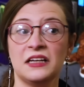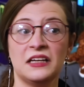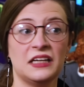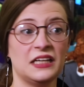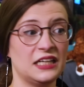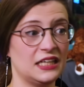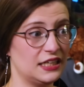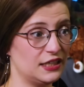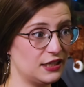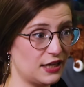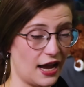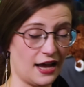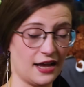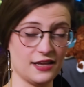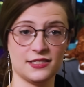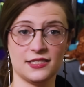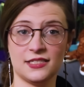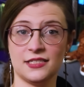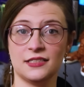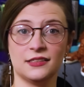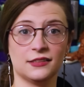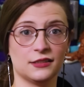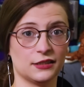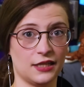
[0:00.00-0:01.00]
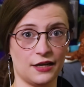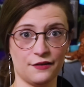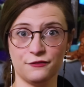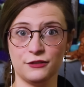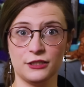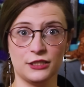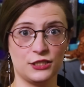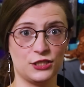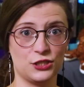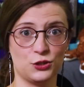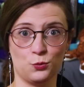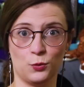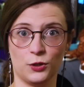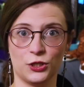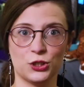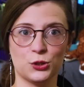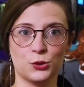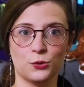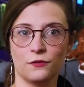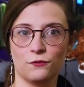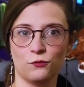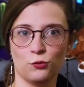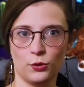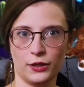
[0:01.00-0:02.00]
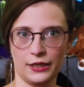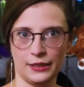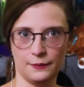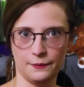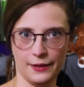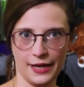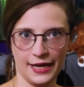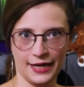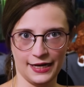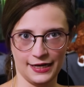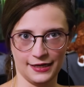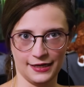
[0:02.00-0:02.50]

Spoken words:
yes, leftists want to avoid pain.